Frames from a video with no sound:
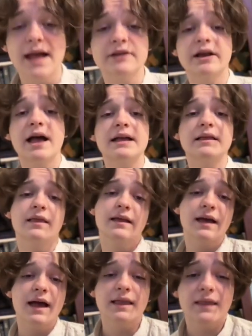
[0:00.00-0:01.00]

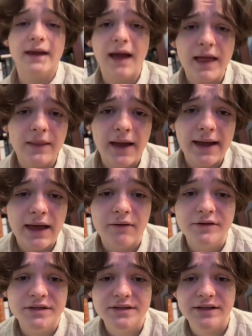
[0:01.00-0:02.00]
I like how
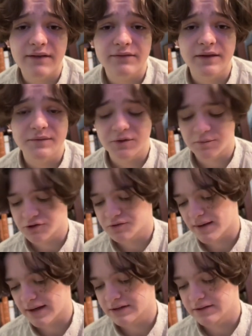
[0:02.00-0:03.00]
his stuff gives you
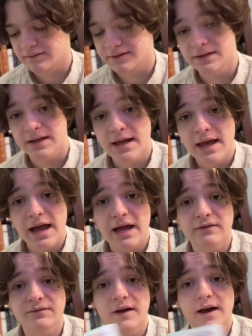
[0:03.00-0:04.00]
perspectives.
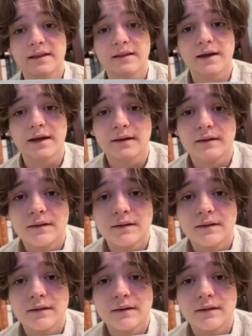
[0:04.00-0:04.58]
And finally,